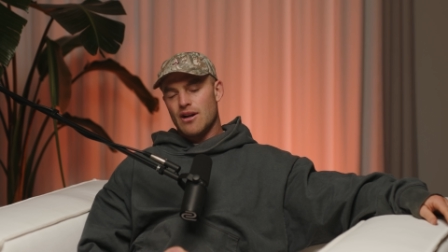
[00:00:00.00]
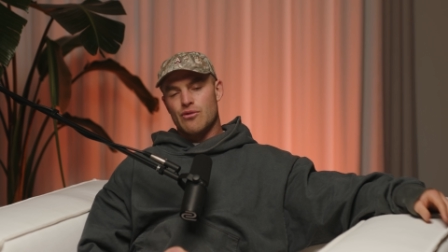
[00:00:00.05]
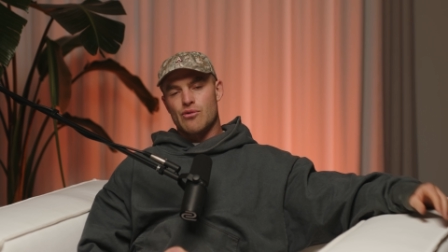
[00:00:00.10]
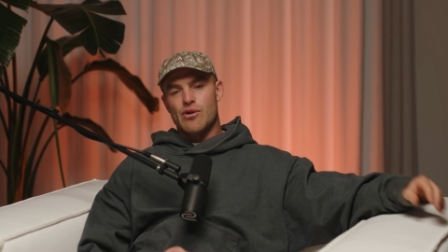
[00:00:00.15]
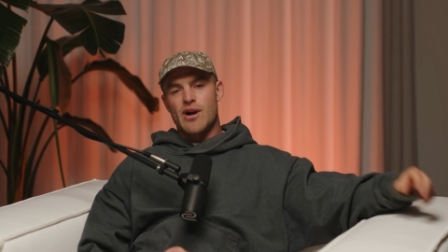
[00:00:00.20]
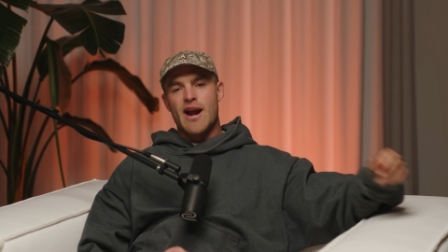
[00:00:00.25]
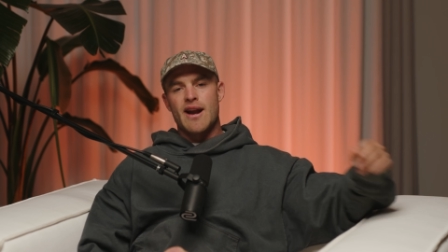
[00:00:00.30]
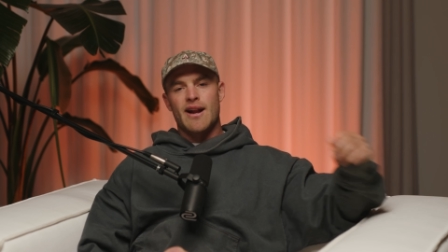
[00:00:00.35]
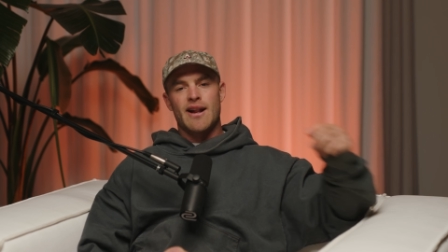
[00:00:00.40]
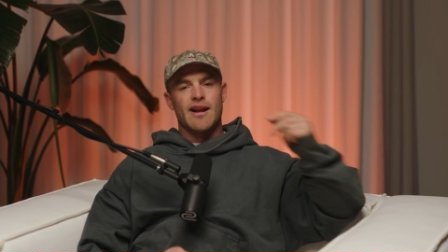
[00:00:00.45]

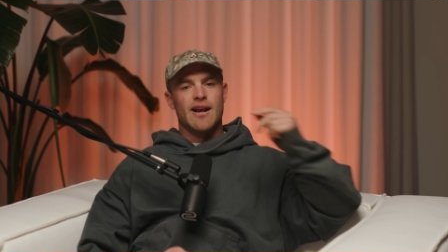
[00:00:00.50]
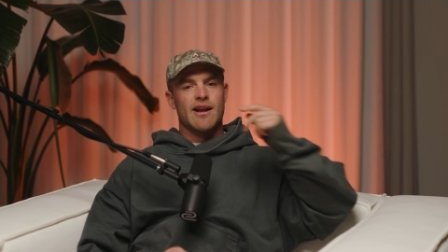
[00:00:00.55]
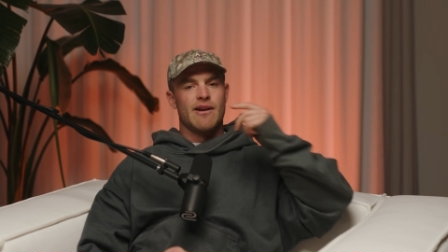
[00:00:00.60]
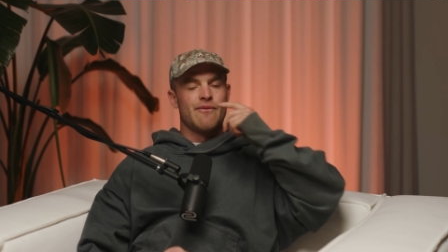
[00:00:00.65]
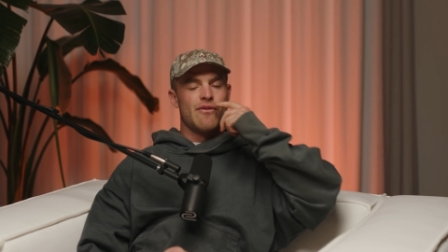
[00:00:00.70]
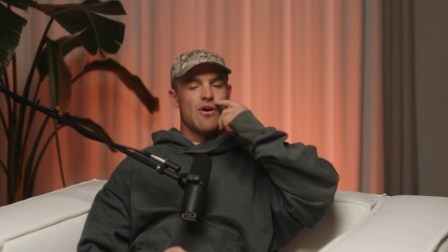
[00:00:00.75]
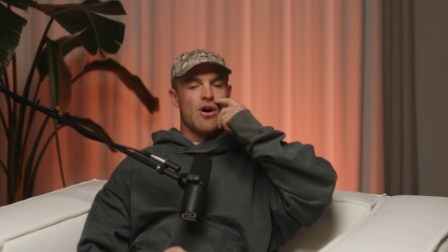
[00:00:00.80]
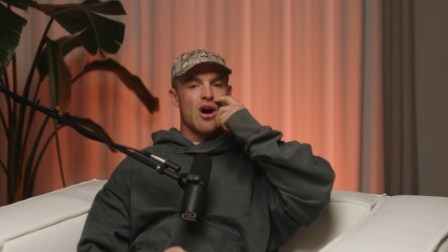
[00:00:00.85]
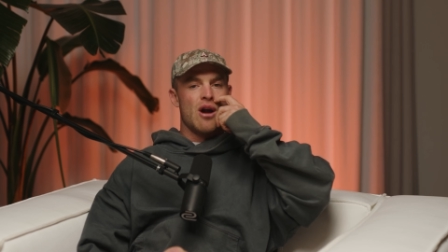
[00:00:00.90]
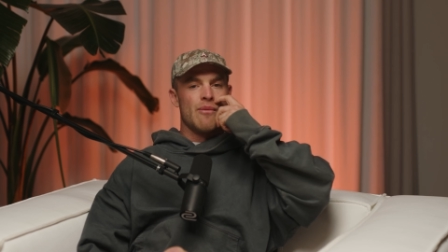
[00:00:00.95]
creating an
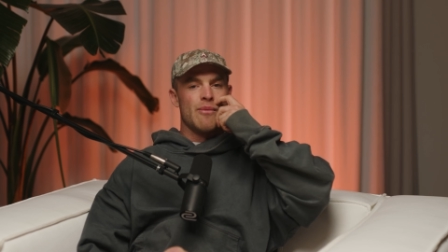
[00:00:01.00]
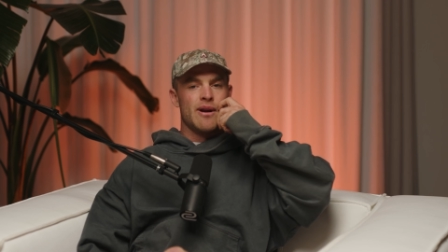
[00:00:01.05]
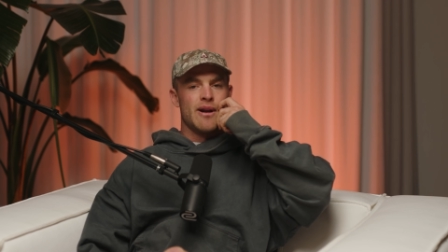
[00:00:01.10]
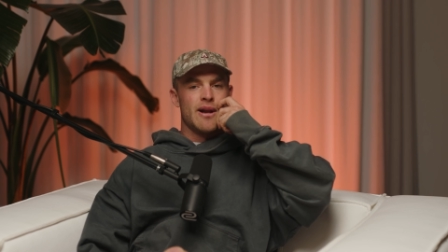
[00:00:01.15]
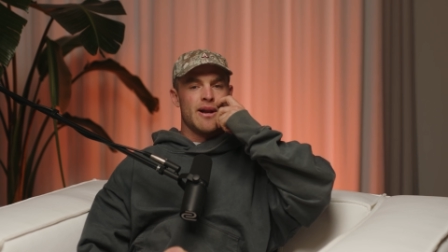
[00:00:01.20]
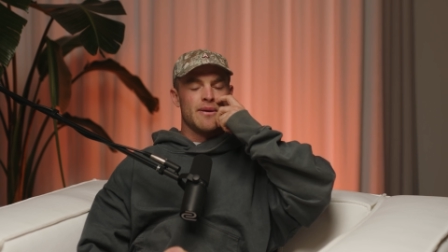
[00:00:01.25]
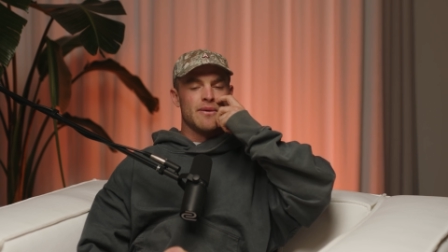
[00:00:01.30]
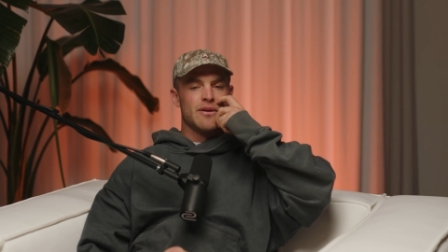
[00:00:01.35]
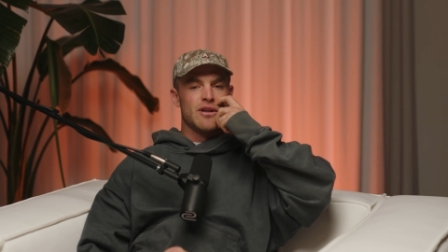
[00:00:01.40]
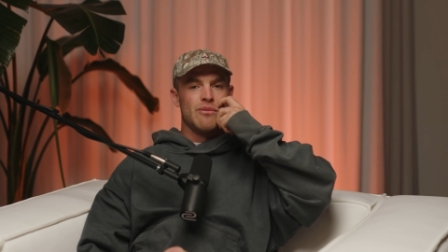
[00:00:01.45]
environment
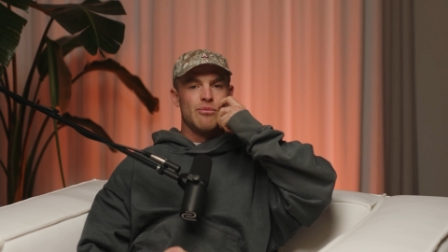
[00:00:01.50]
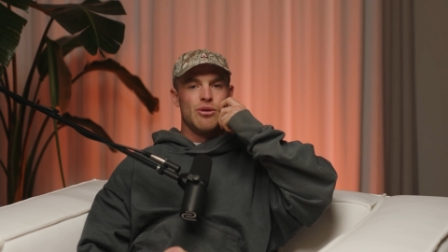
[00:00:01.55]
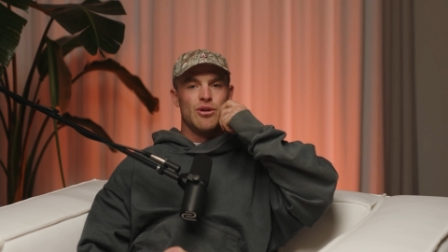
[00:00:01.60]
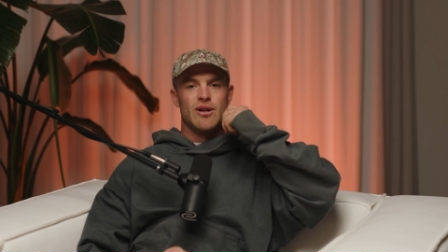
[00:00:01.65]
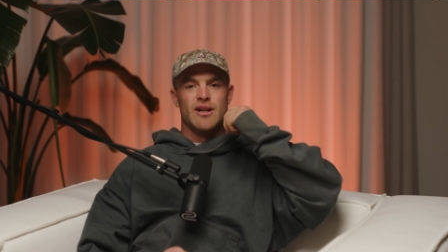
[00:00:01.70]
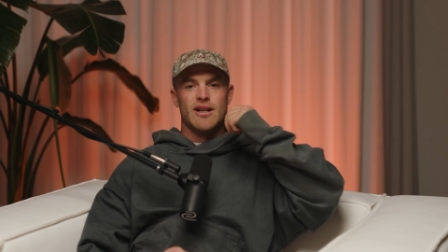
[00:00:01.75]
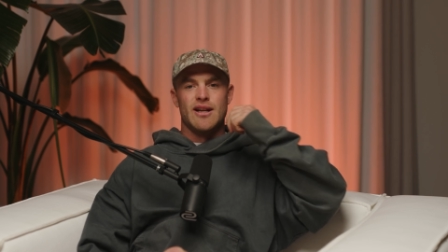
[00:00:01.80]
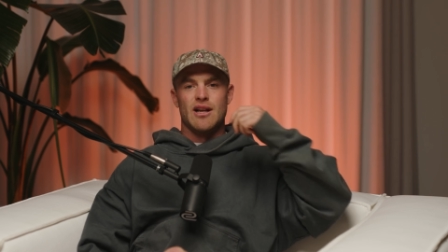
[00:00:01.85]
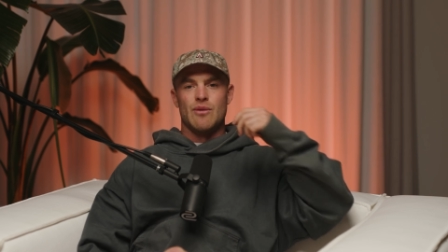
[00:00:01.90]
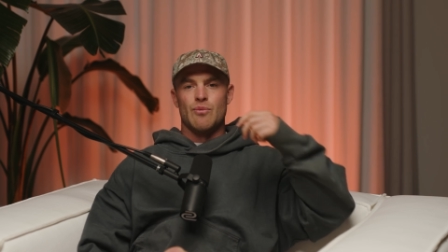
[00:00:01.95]
and
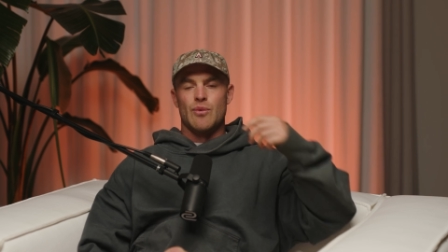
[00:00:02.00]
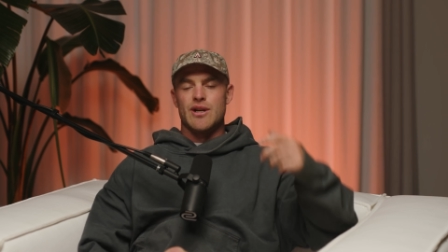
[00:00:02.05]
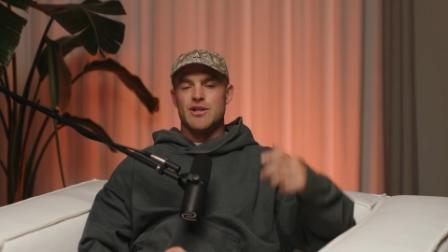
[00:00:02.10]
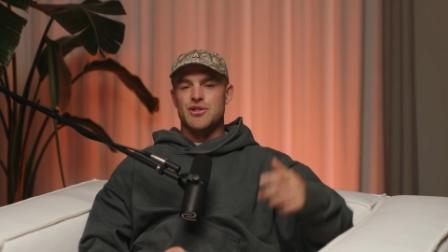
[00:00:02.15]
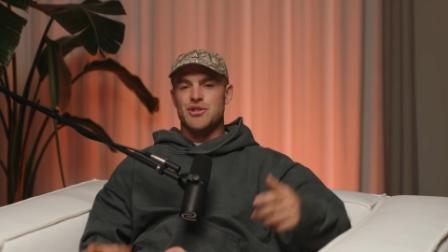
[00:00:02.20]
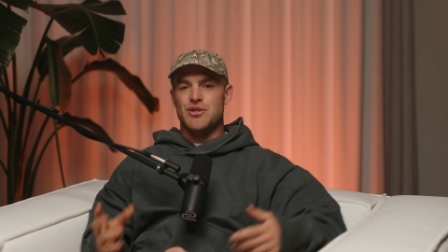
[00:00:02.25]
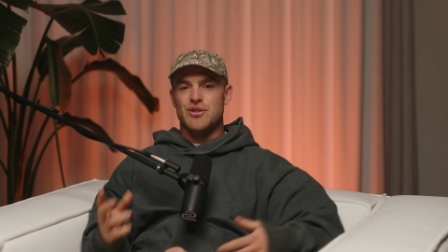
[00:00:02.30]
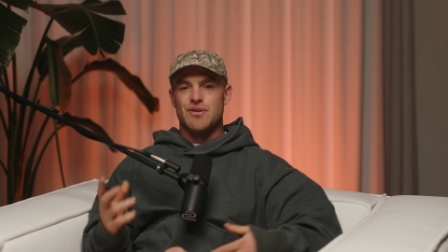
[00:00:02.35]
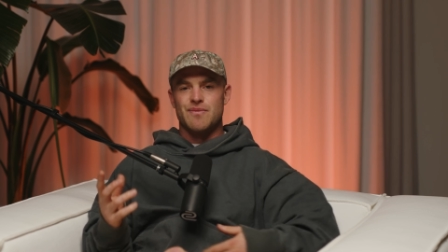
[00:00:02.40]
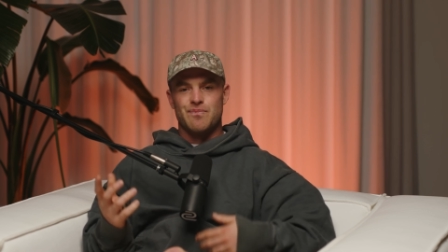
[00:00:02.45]
community in
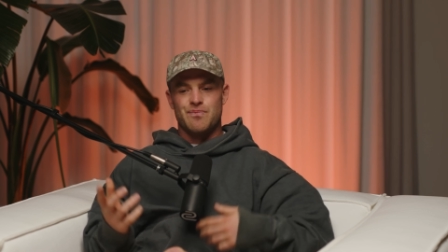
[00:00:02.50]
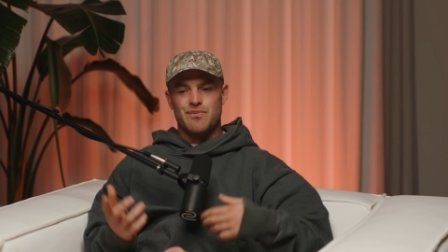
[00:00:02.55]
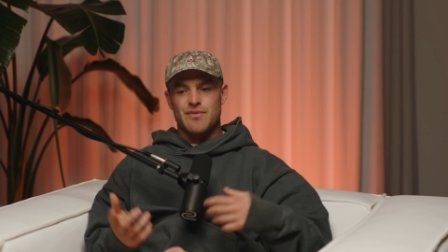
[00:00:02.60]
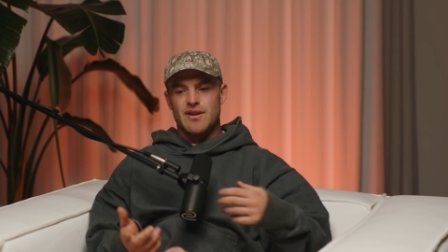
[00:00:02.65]
which